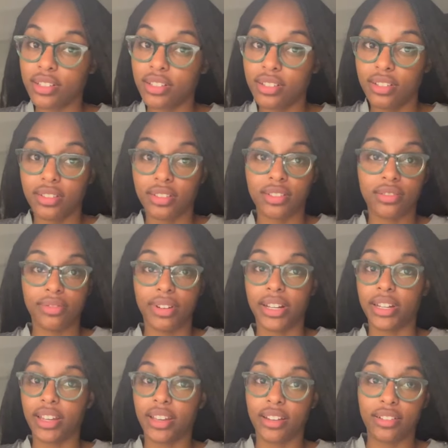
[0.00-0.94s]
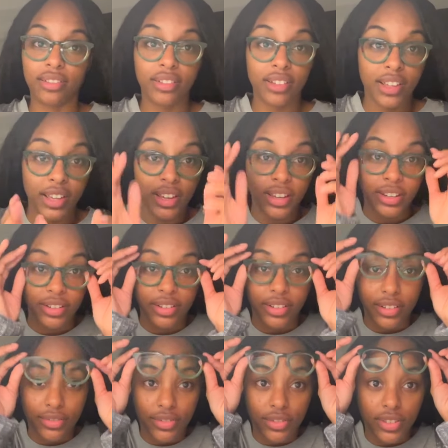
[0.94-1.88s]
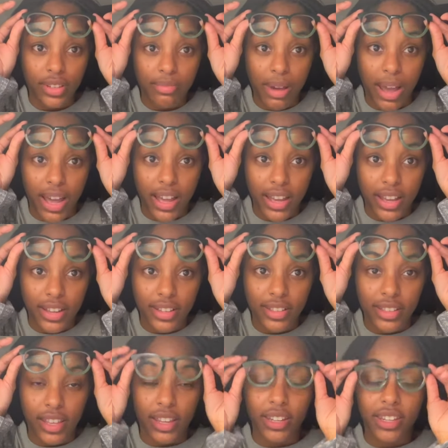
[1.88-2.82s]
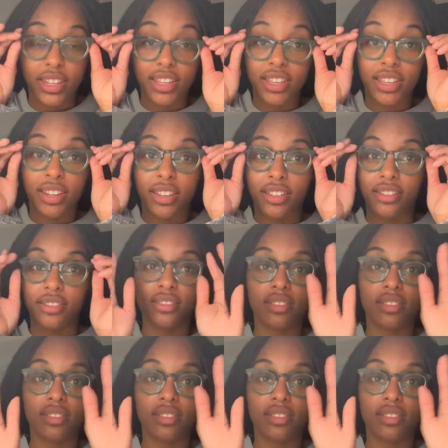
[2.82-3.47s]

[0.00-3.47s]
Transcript: Cause right now, girl, if you see my eyes, they did in.